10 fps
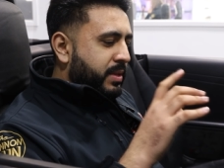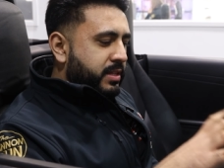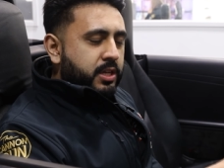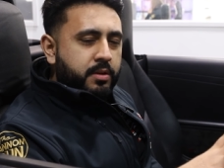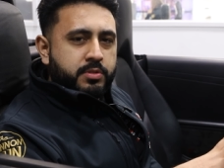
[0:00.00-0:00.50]

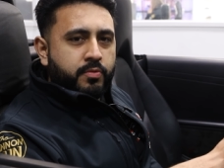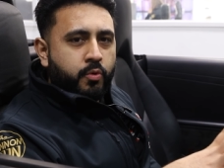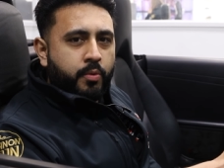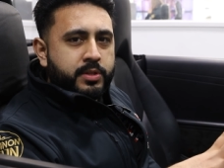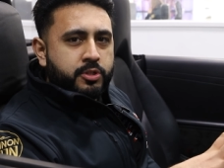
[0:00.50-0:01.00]
In terms of
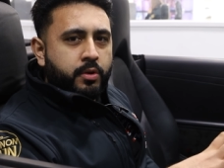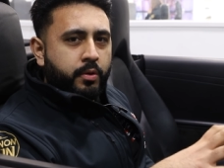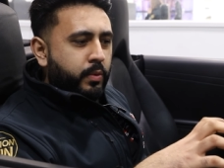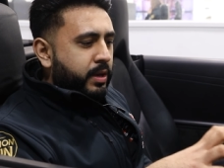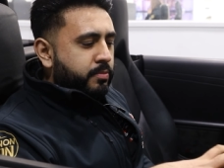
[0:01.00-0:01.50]
what we're
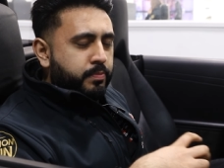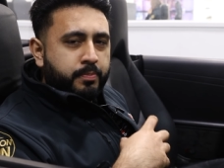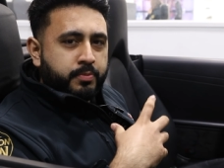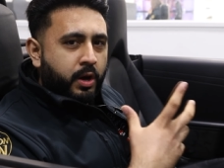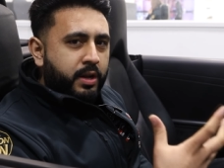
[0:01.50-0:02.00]
doing, we
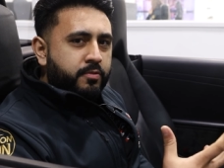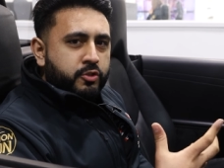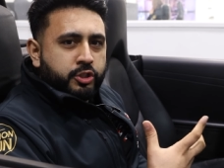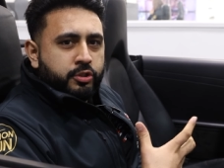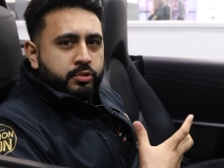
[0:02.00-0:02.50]
kind of
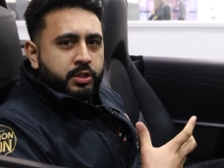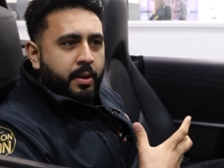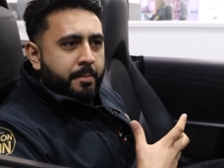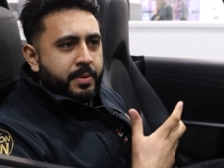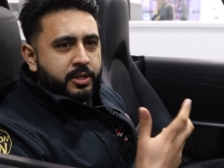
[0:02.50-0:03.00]
choose
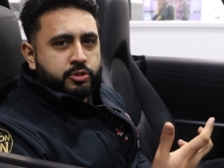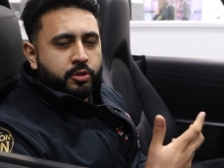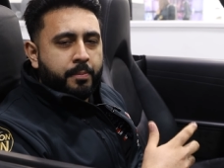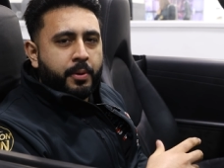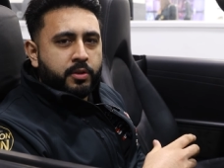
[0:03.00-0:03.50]
a
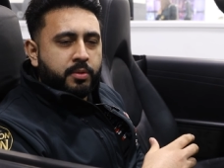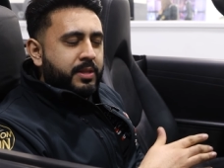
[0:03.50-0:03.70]
mixture of both.